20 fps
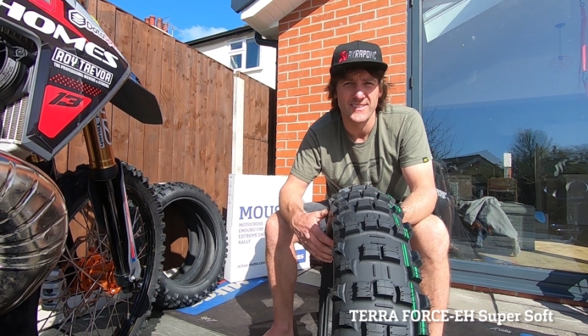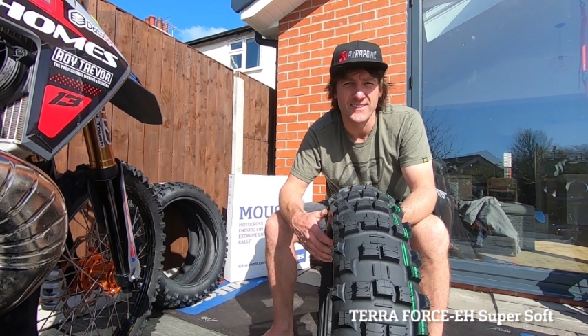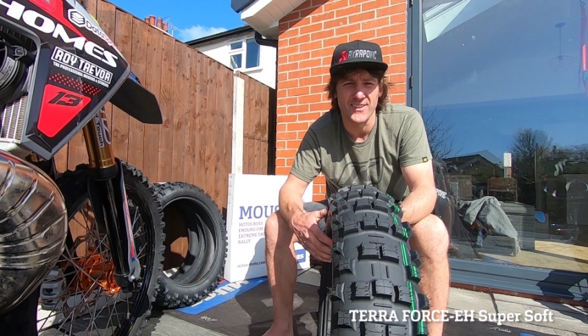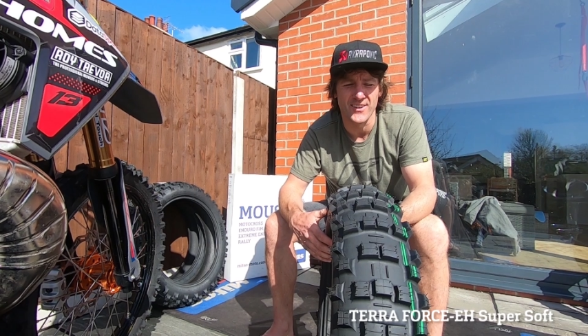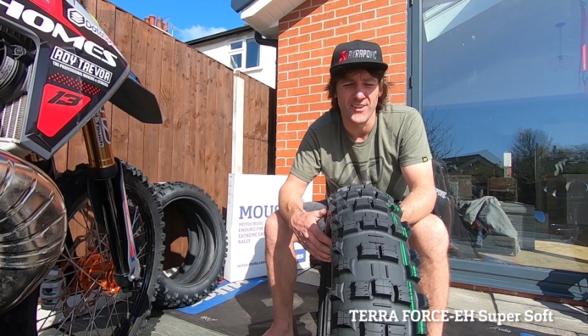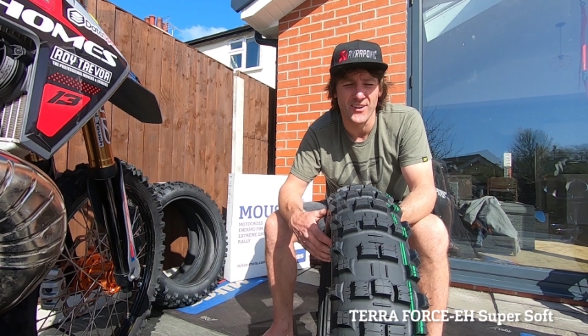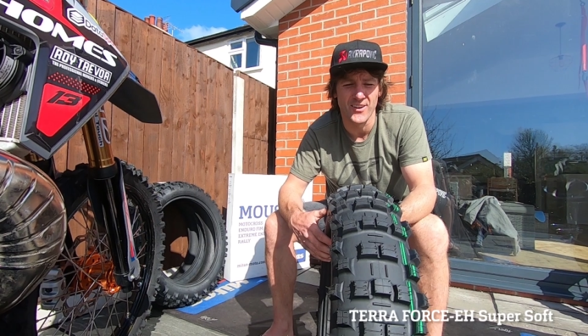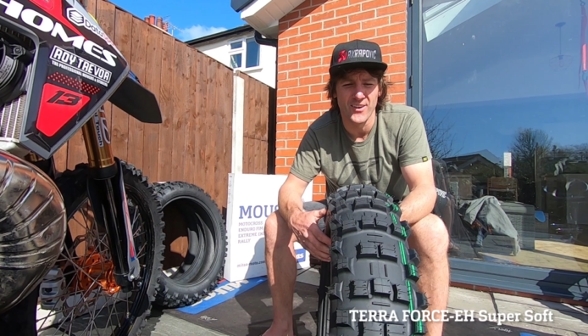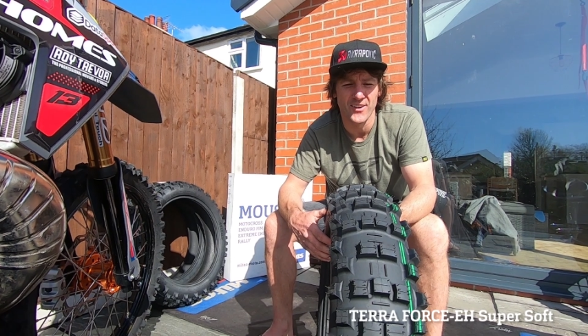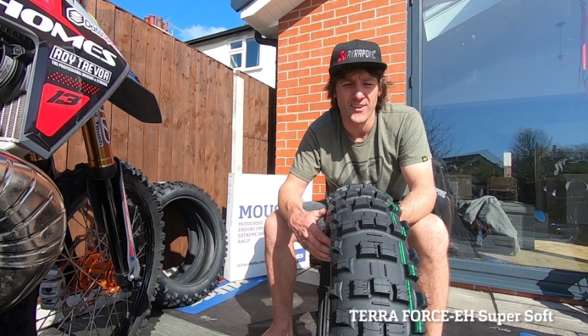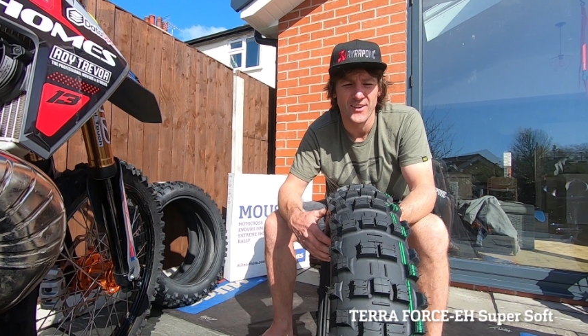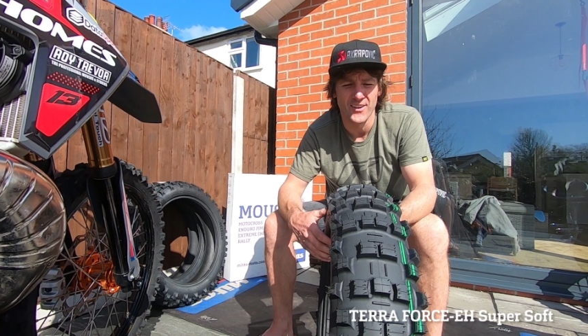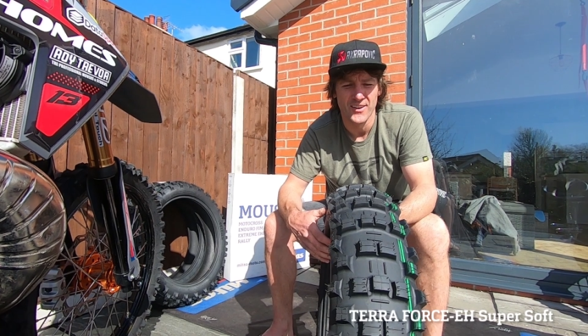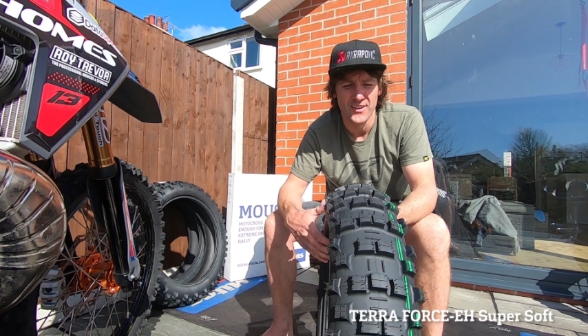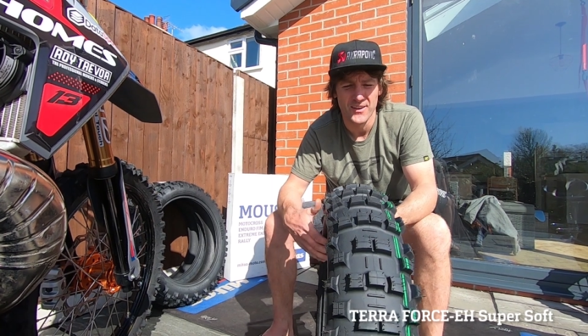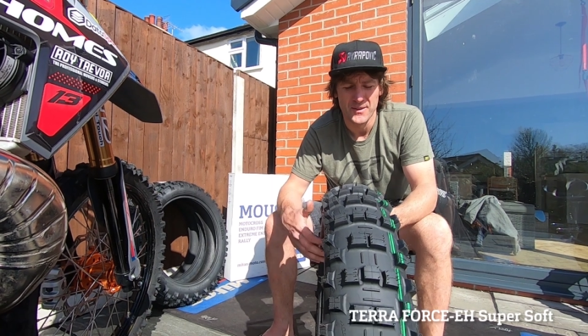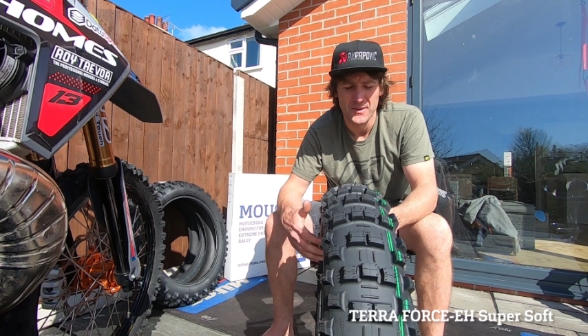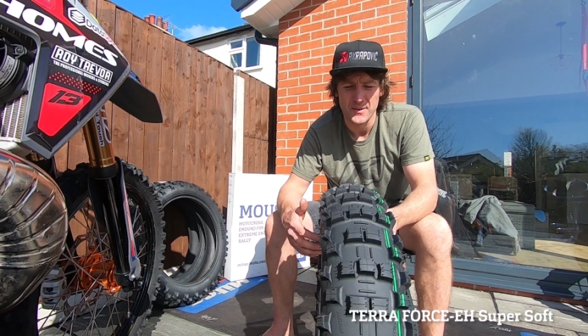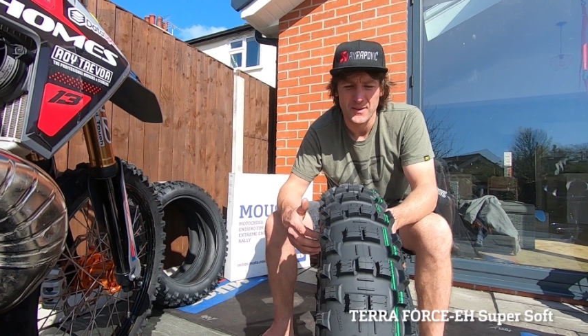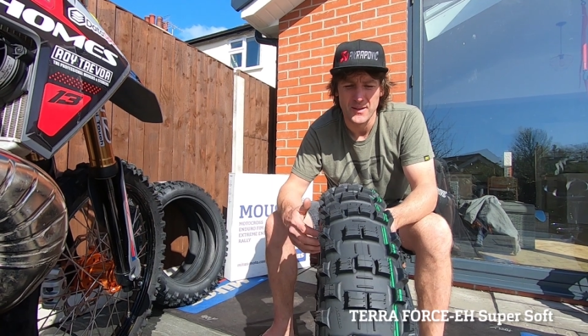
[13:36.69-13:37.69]
So
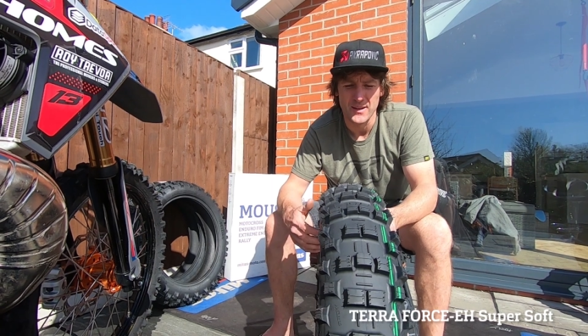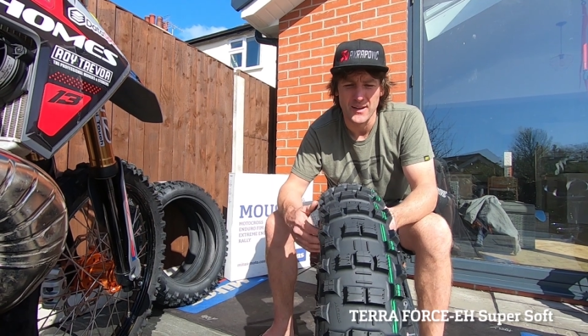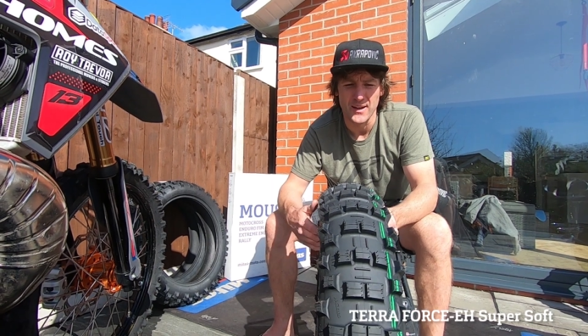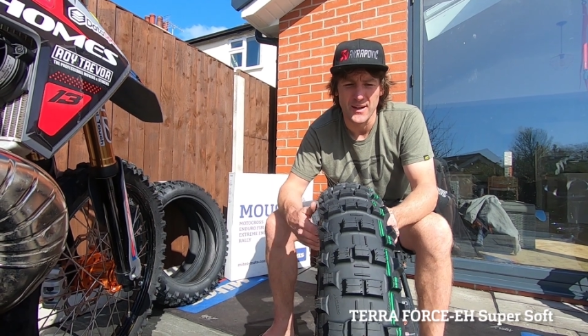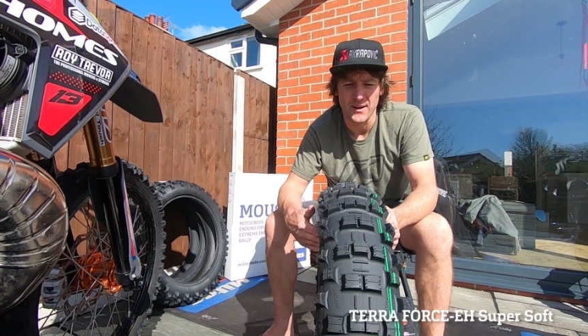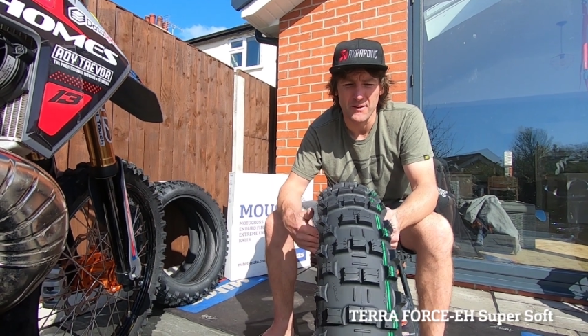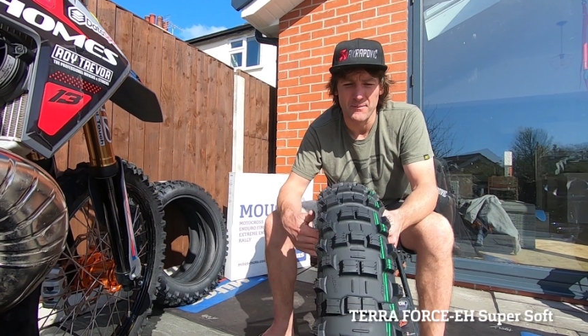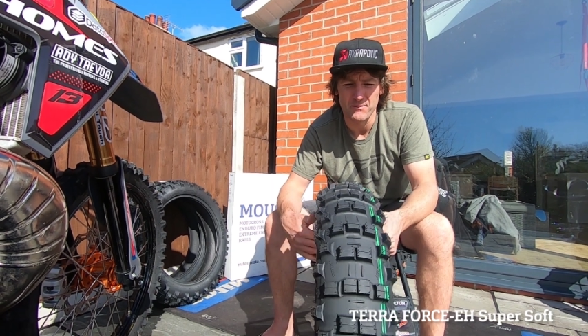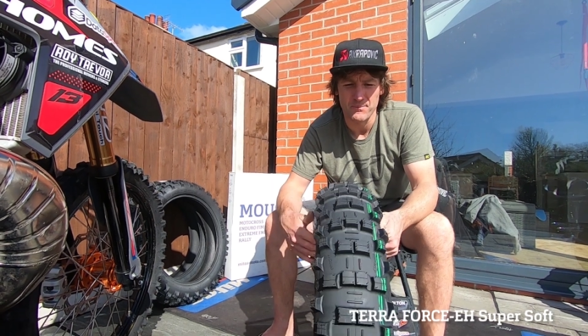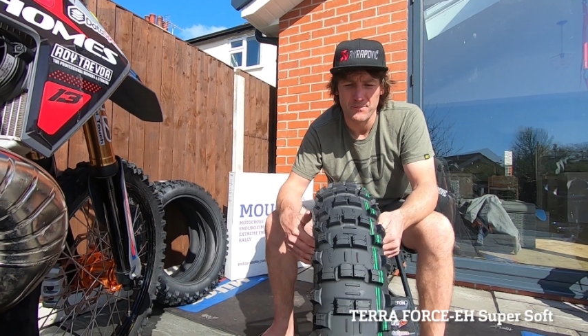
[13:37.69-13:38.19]
yeah,